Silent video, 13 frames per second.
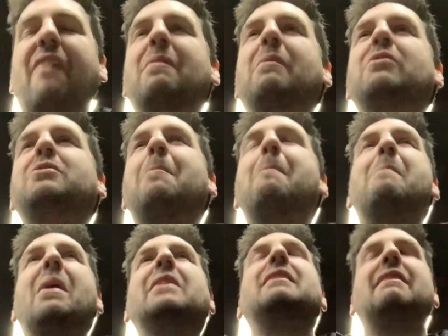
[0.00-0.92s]
the most
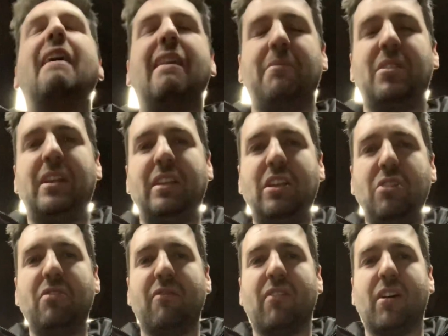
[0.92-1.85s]
abundant element in the
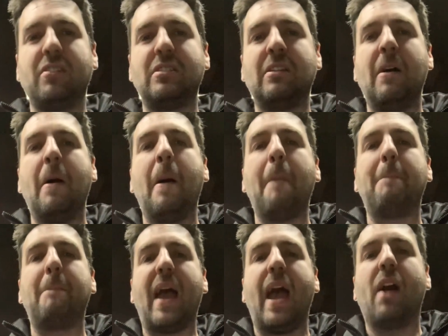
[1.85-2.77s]
universe
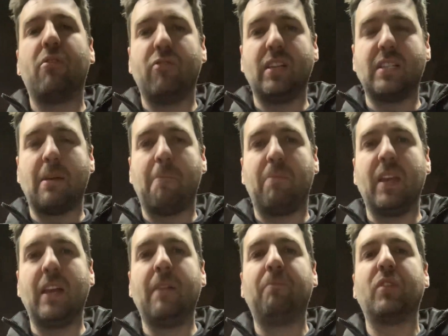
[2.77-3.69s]
powering
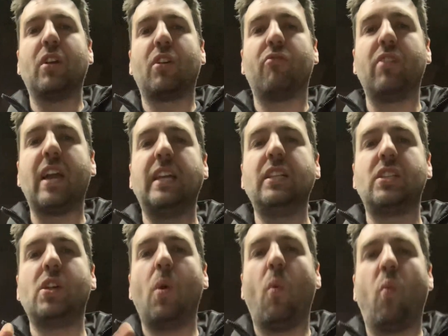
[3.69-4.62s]
something that creates
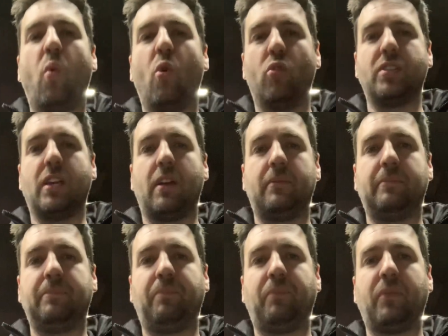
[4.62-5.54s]
water
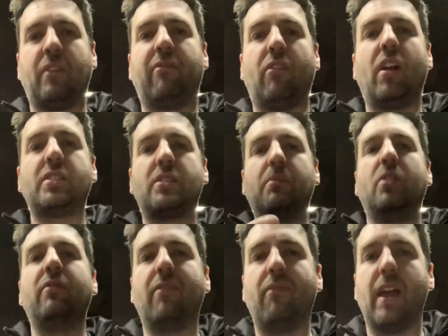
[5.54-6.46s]
for us to
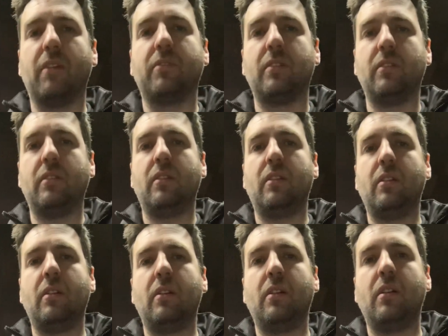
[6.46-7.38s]
move around?
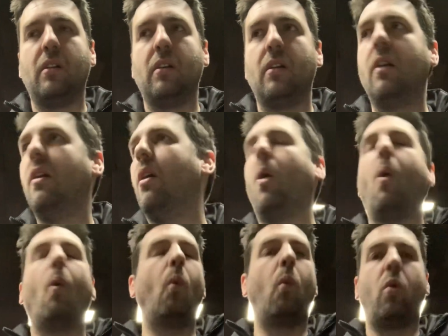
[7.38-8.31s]

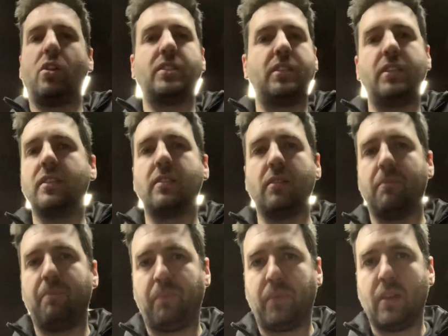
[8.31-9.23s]
What a system.
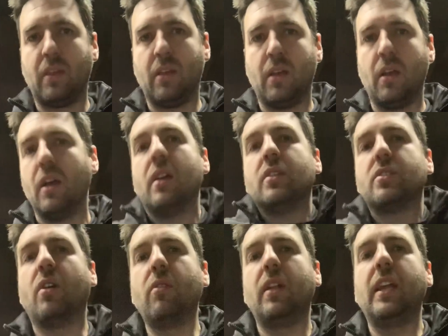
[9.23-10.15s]

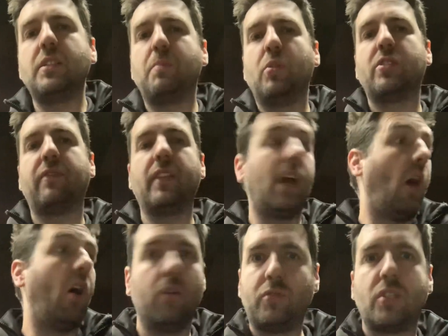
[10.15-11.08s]
So let's push for that.
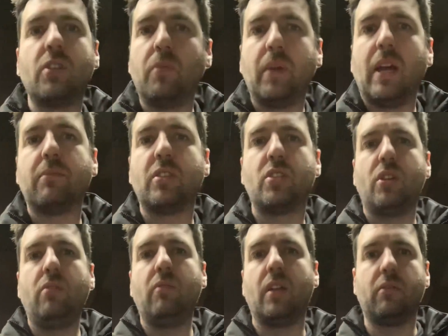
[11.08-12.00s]
I'll still be able to
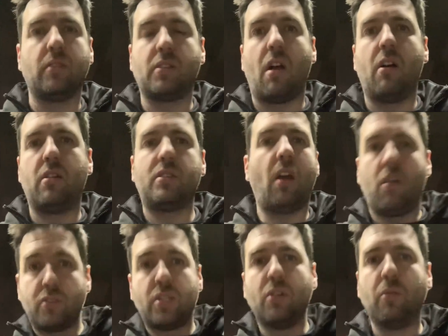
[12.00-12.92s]
tune those cars. I'll
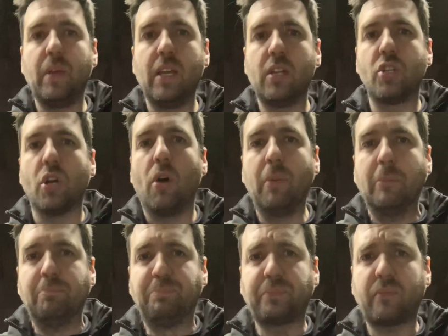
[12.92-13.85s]
still be in a job.
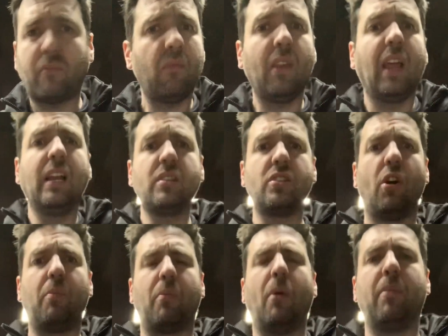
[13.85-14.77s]
That's not
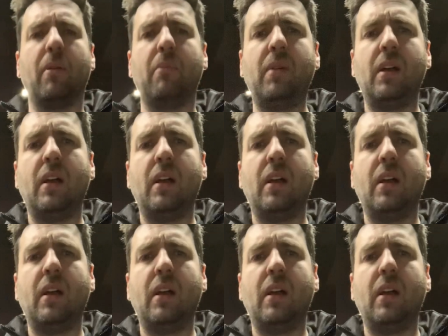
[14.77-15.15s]
a problem.